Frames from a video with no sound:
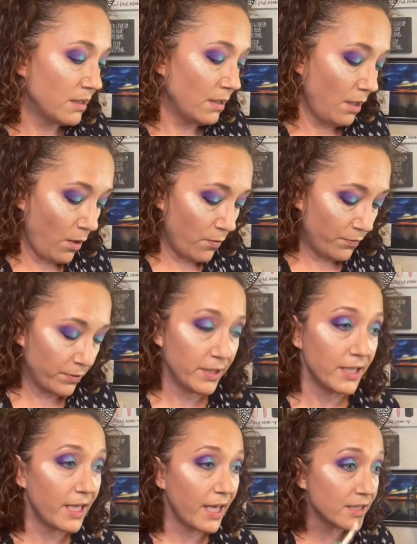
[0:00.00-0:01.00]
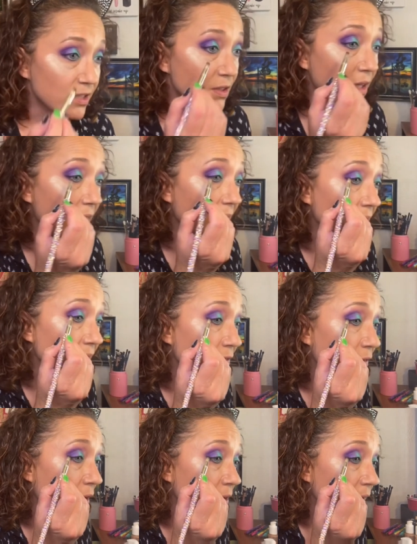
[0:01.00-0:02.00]
hopefully to catch any
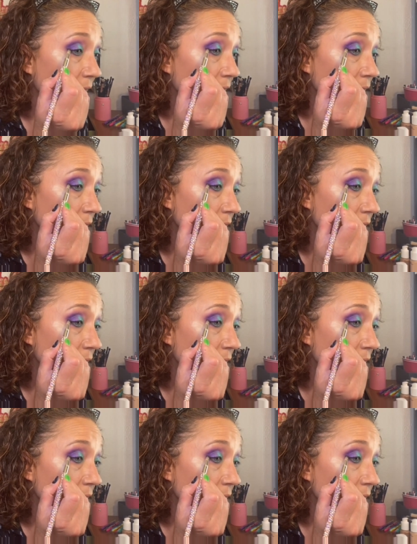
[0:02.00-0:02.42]
fallout.